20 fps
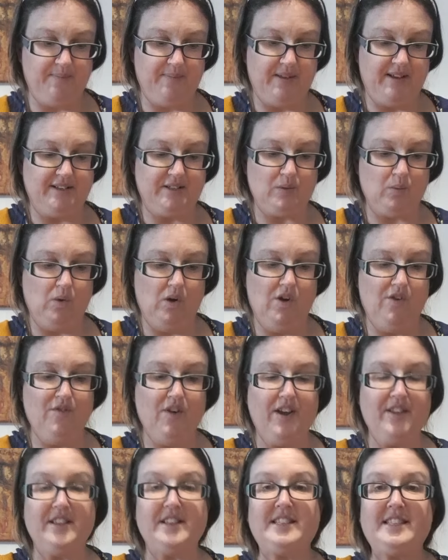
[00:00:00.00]
That's one,
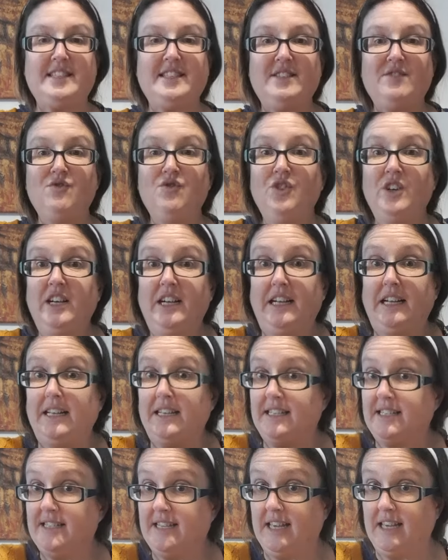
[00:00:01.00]
right? This really
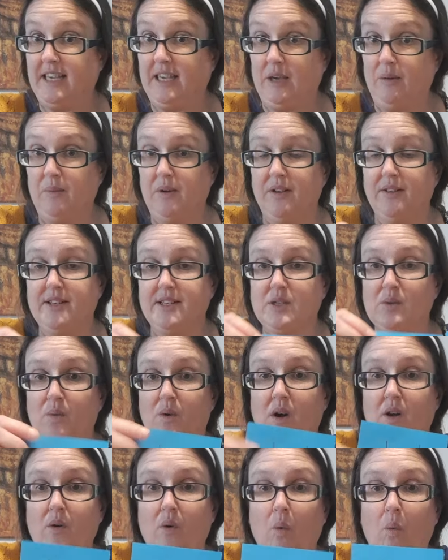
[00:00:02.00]
sneaky one, this
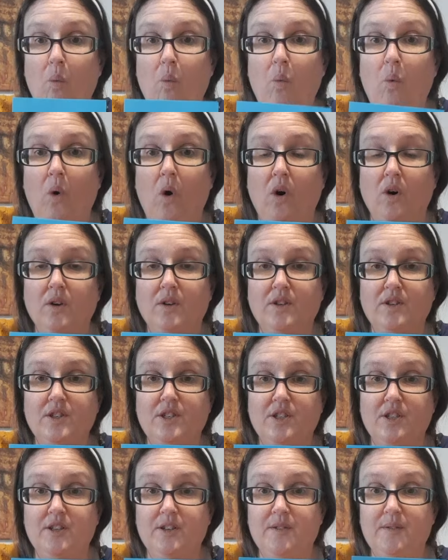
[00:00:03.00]
one.
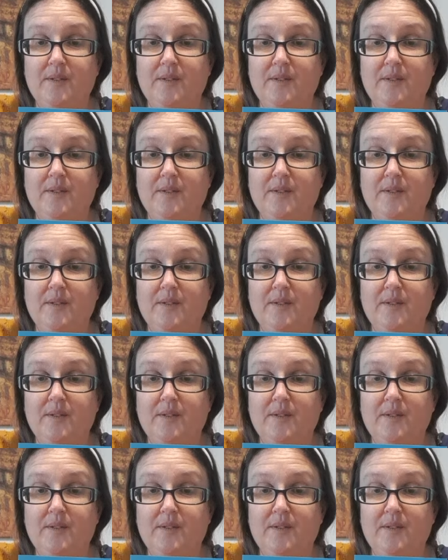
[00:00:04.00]
What?